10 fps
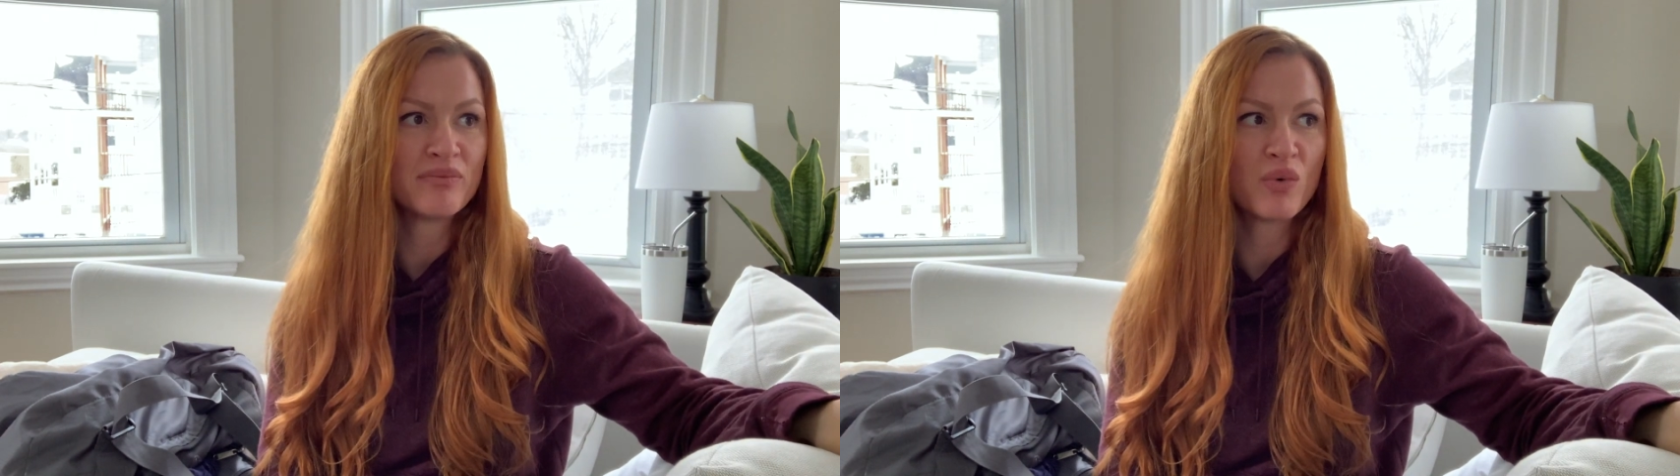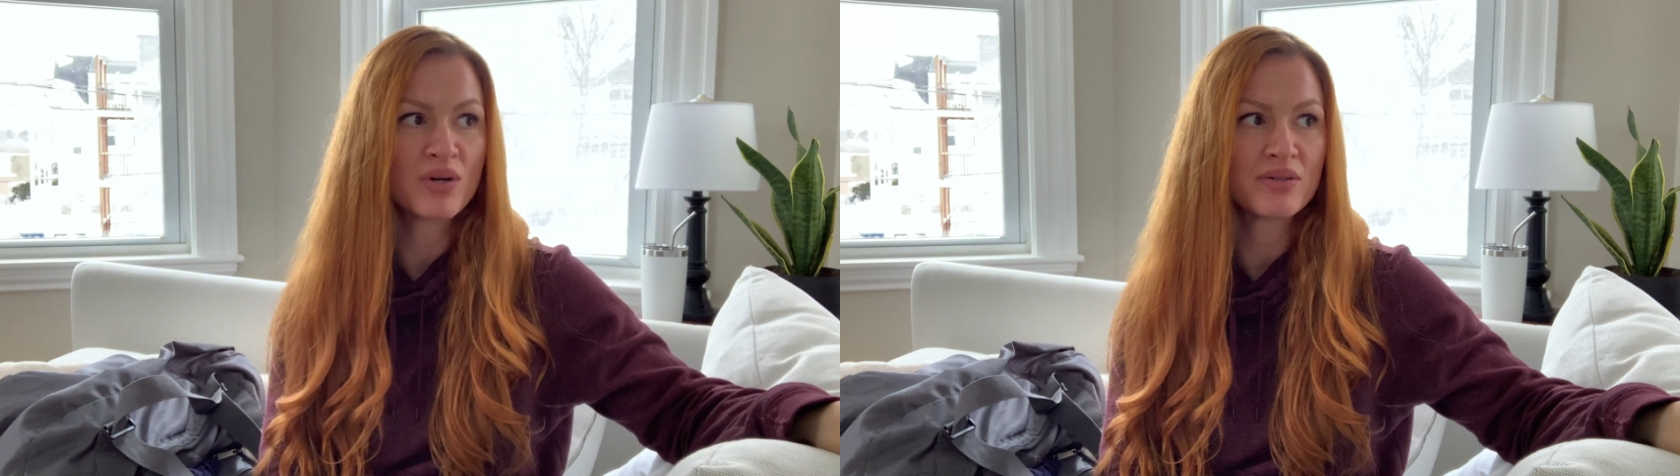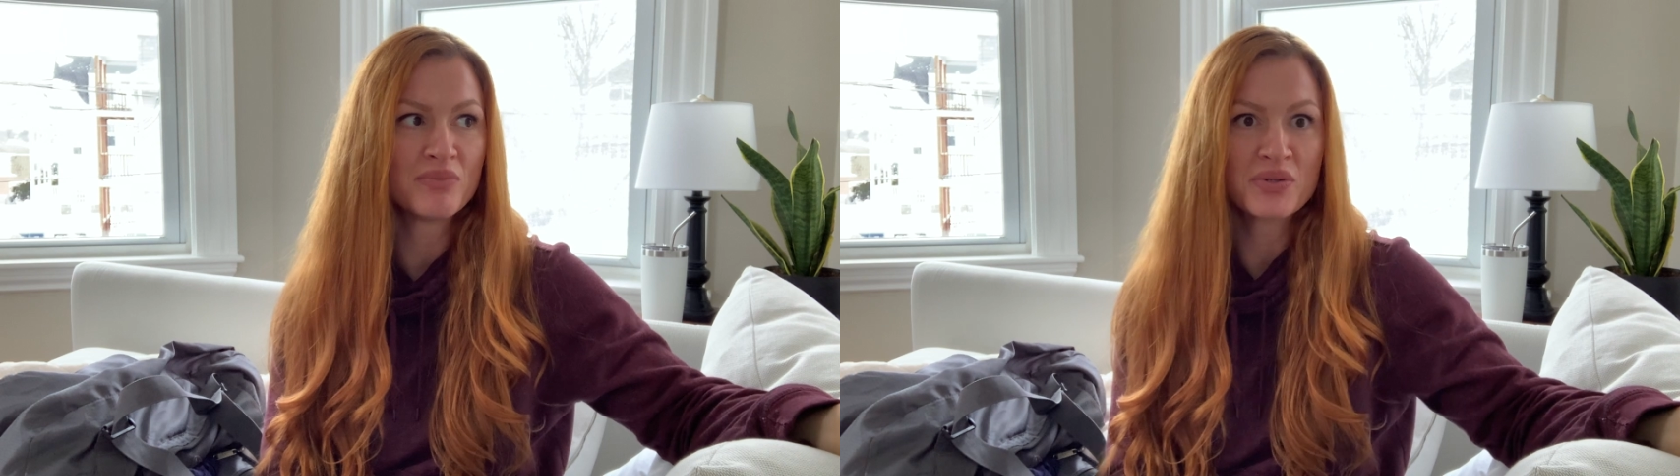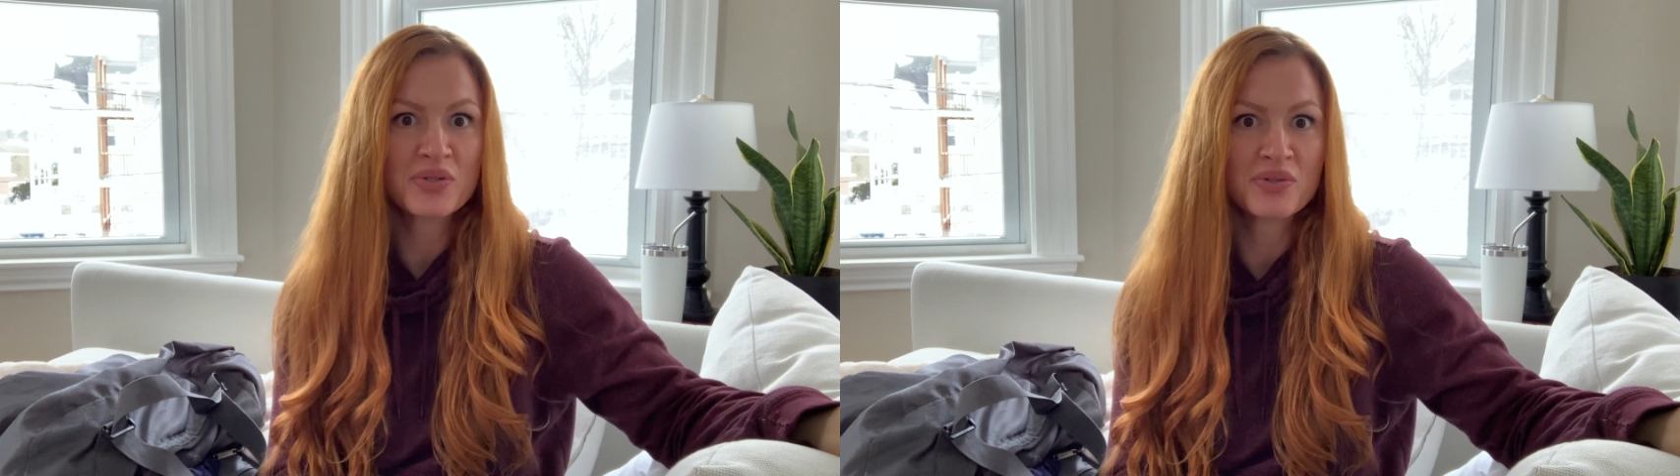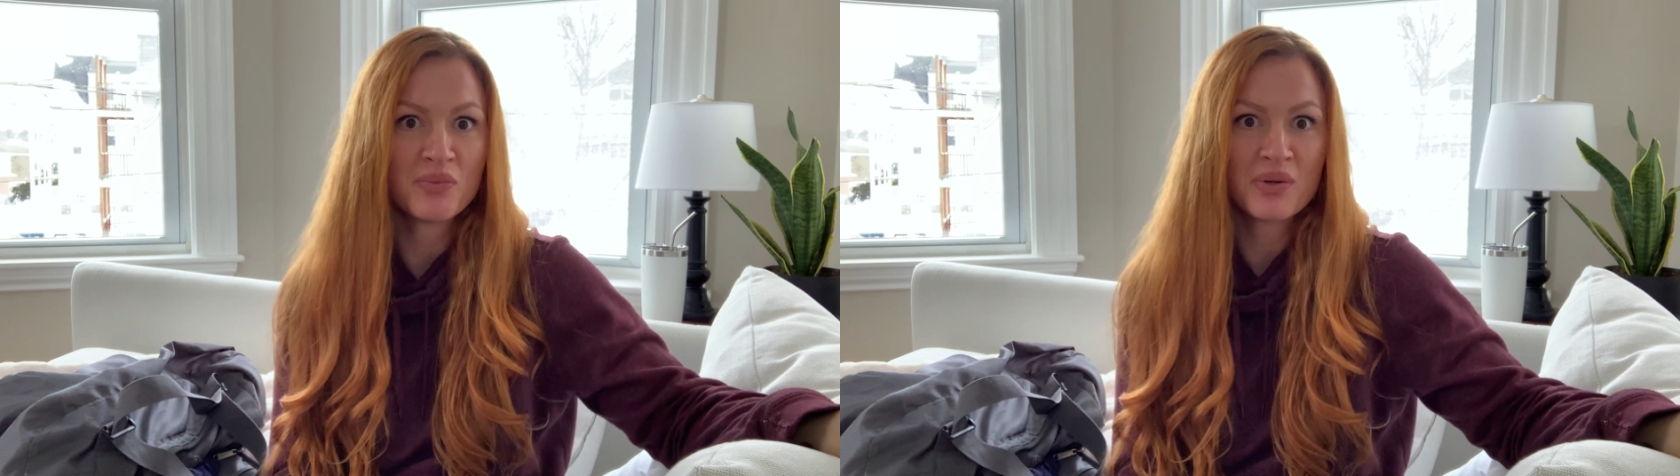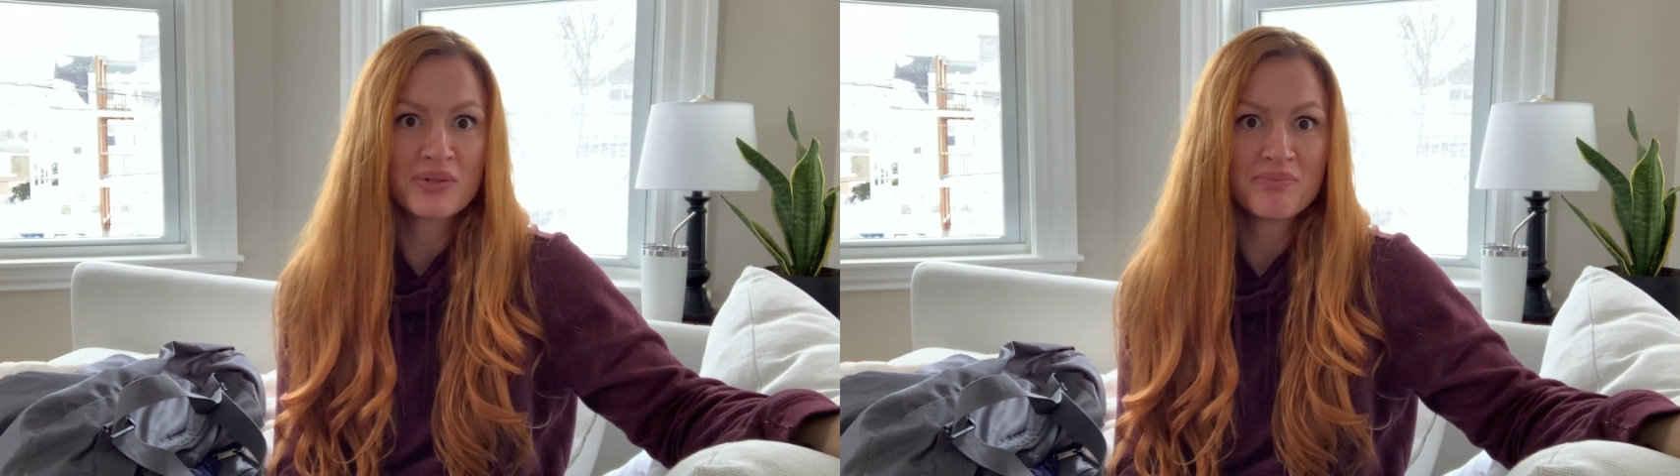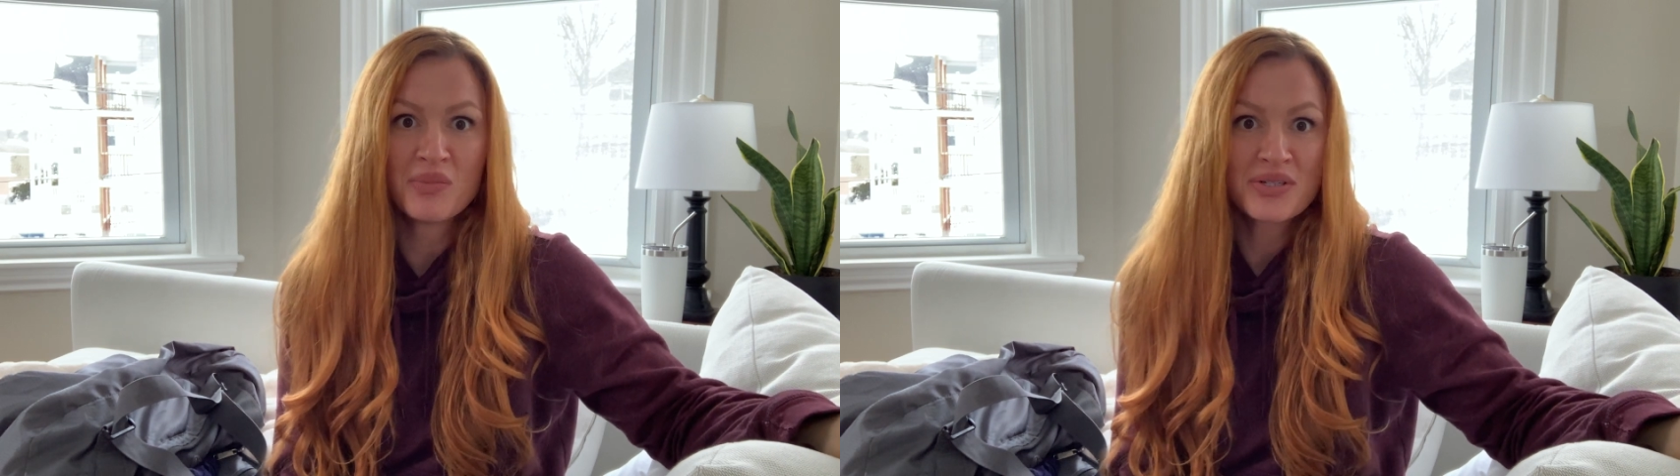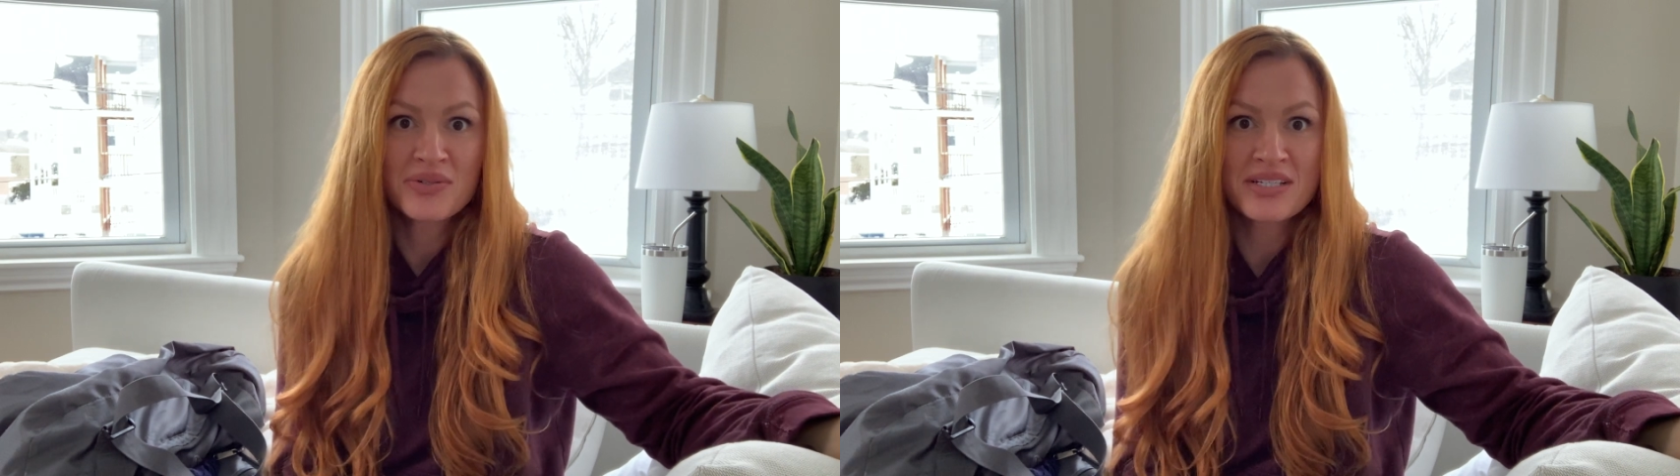more
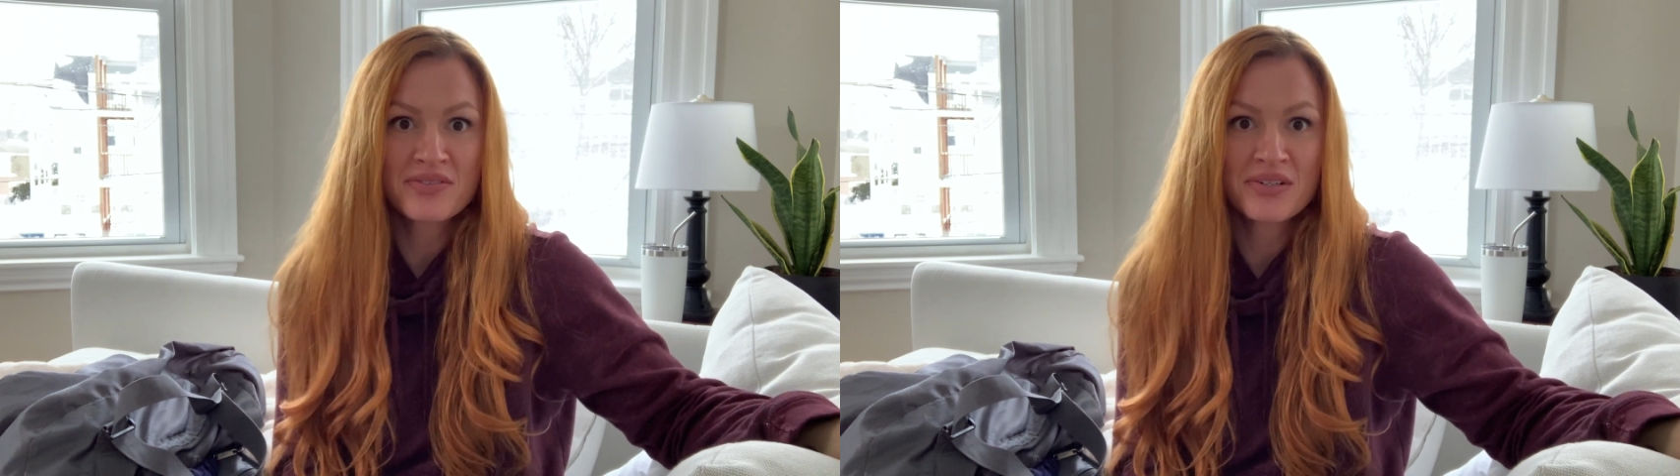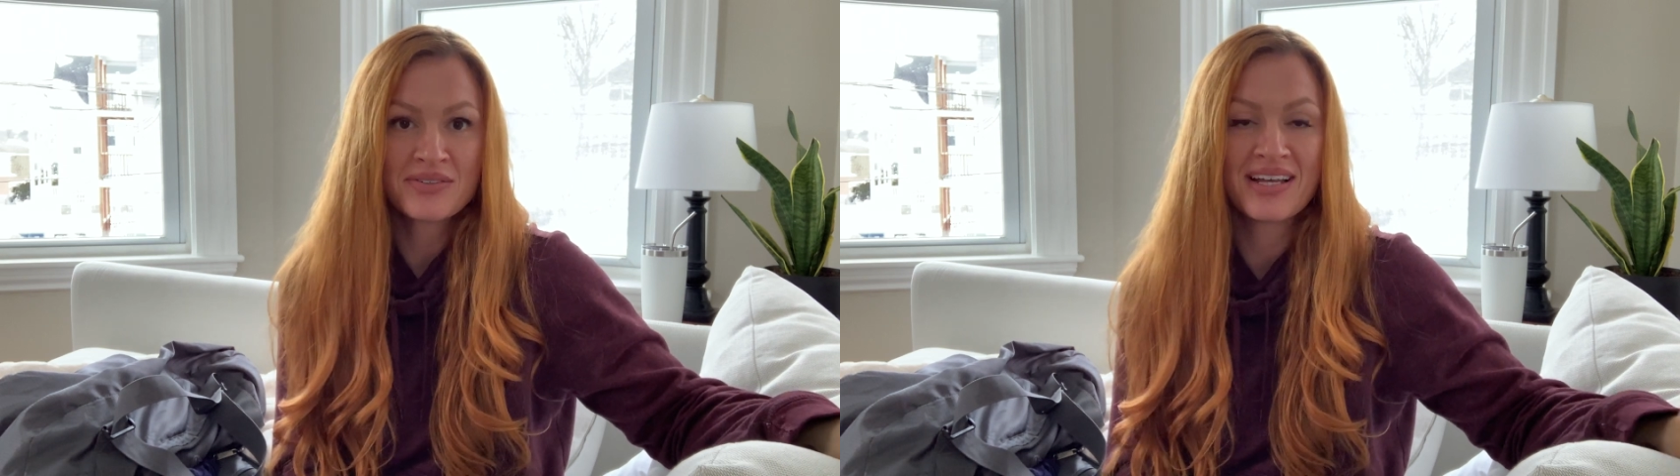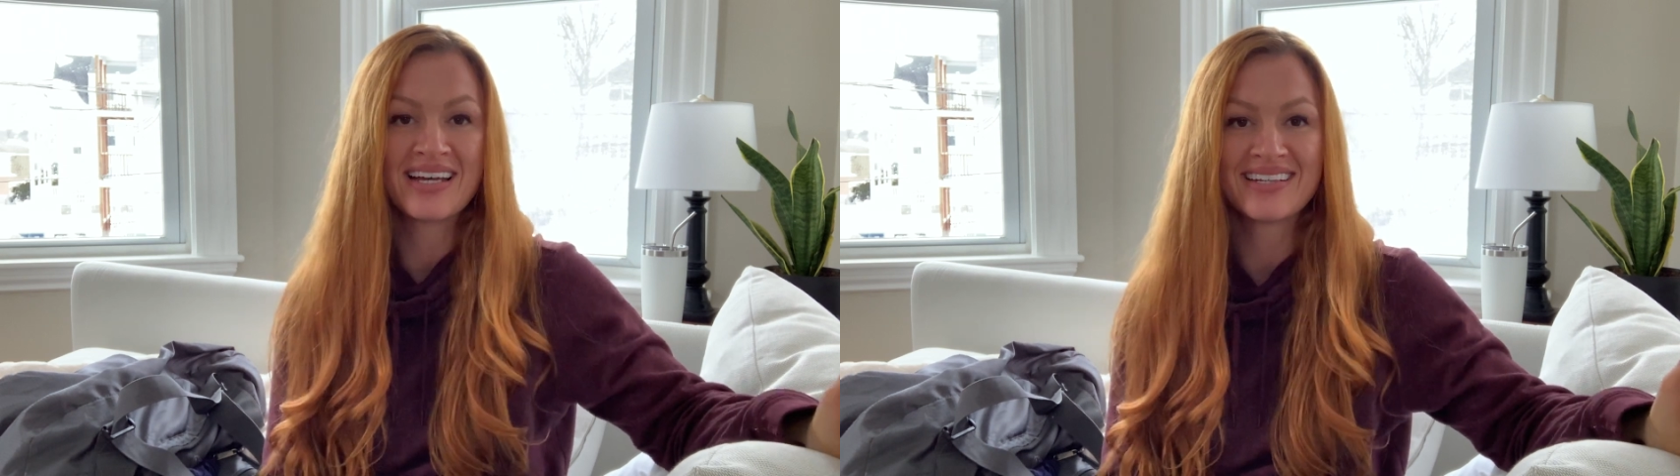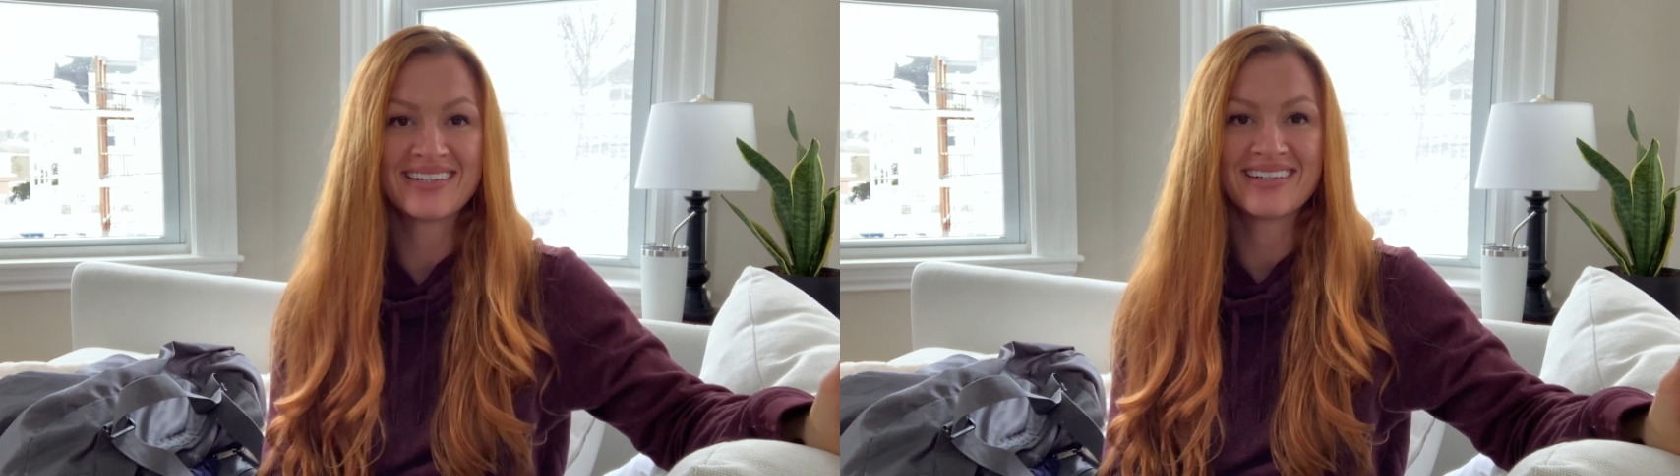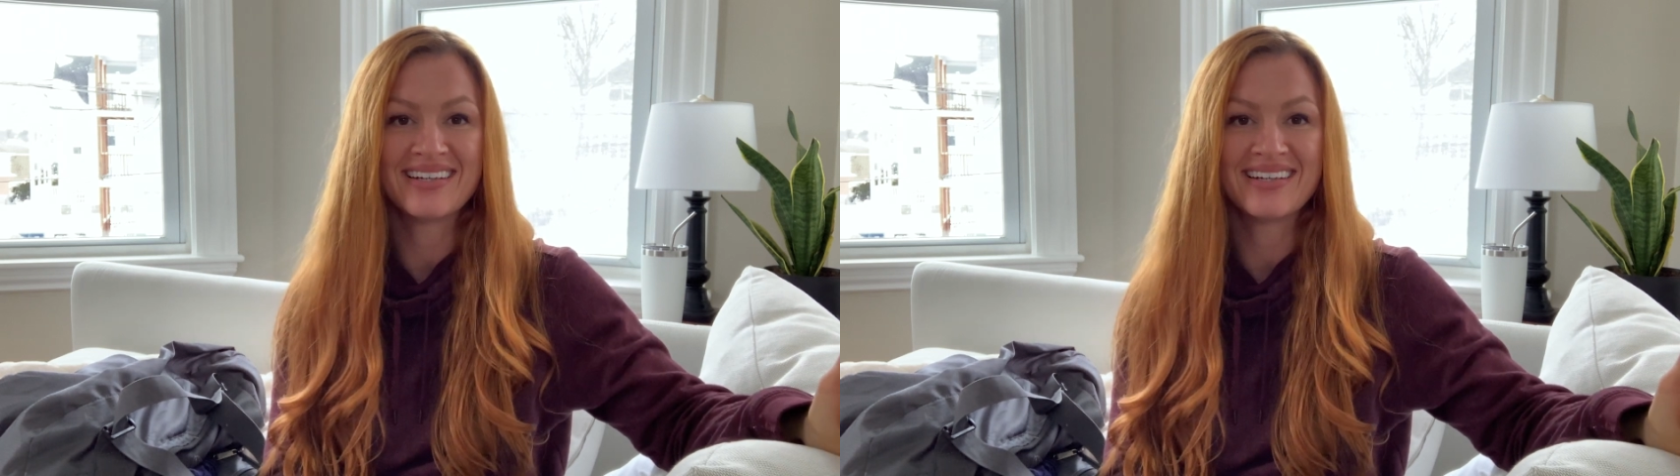stressful than